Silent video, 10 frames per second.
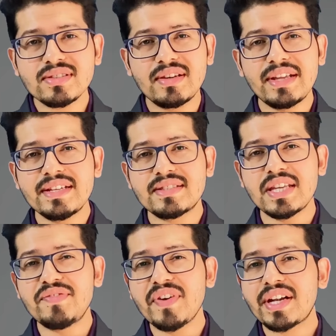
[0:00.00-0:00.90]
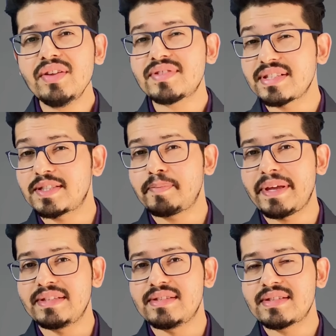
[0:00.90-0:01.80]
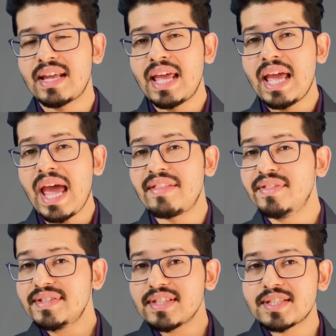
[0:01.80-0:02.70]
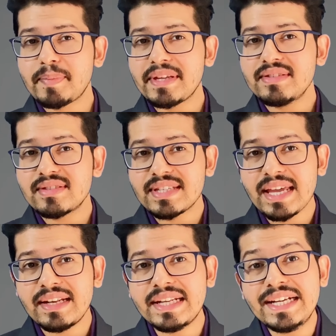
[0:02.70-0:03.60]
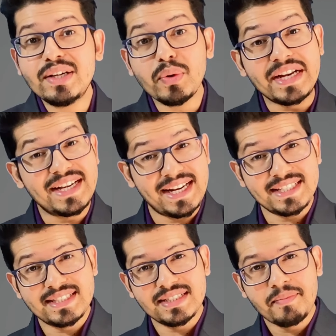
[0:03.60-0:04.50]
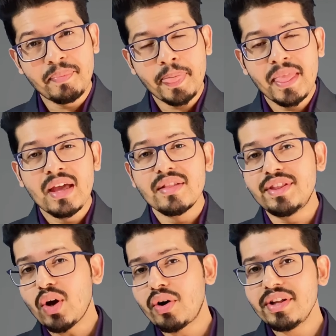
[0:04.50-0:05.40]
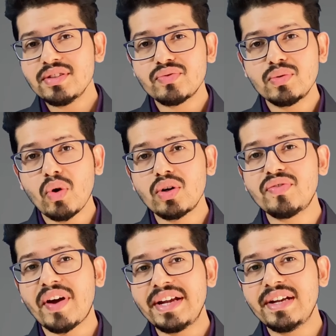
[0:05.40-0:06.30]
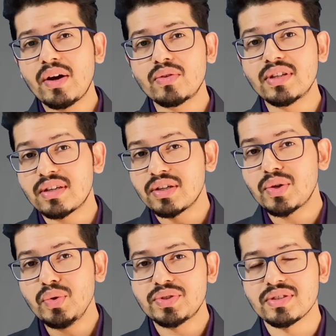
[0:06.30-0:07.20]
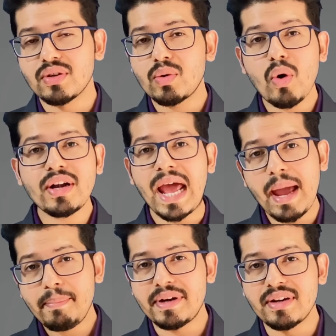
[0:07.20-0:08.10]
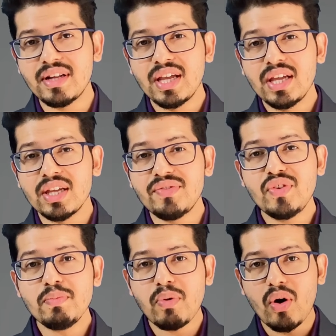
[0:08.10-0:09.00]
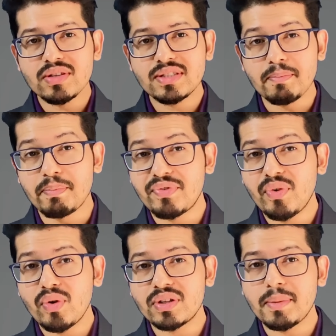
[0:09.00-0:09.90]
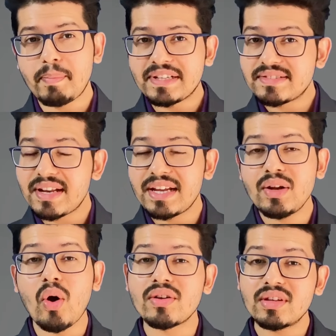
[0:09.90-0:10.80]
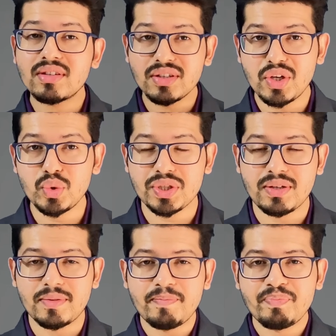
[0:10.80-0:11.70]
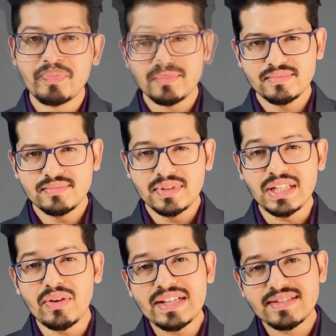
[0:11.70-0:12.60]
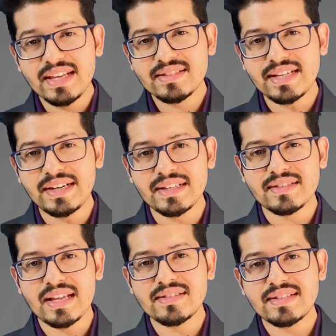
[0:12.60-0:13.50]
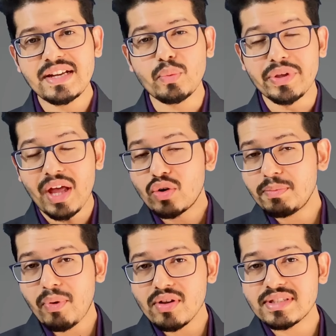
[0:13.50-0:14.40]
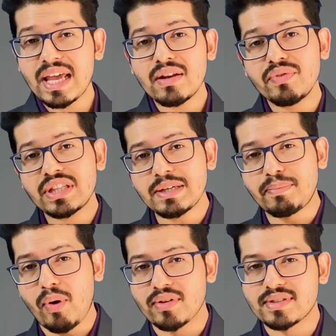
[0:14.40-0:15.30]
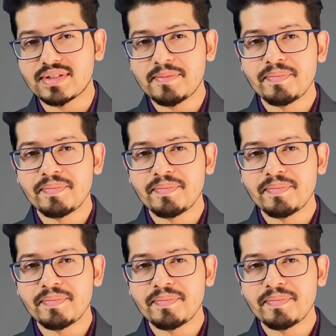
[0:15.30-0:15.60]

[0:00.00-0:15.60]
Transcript: creates effective suspense, and this suspense can lead to interest. The audience would want to find out the conclusion or what happened if you pause before the punchline or the conclusion. Now let's take a sentence and say it without a pause and with a pause.